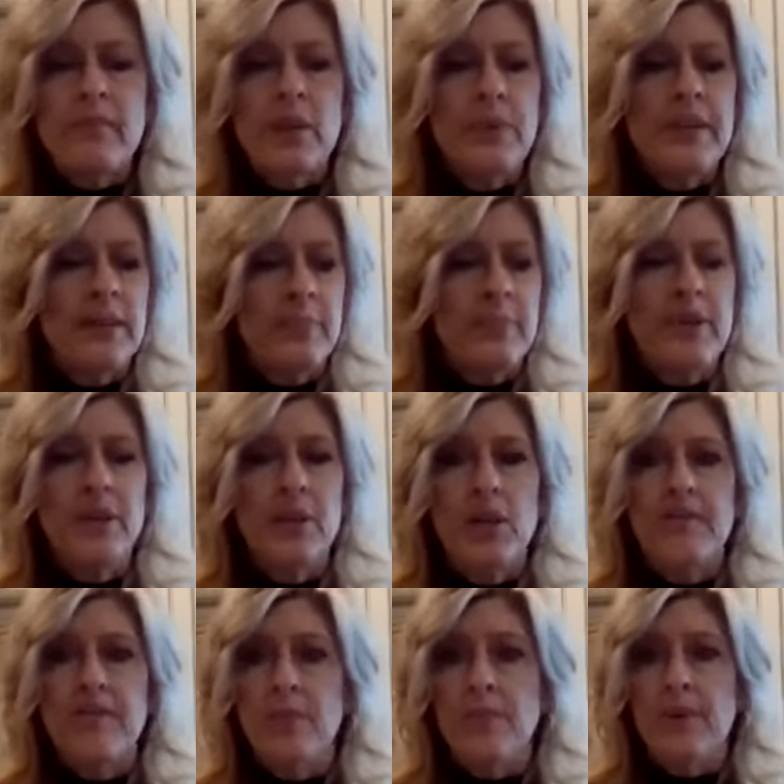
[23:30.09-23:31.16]
We could put it
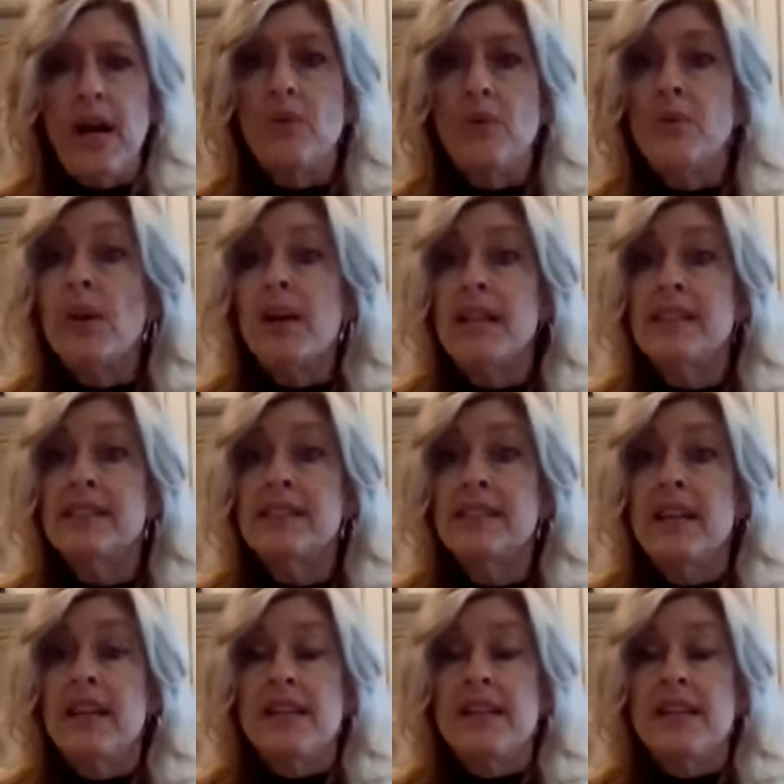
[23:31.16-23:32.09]
over brown rice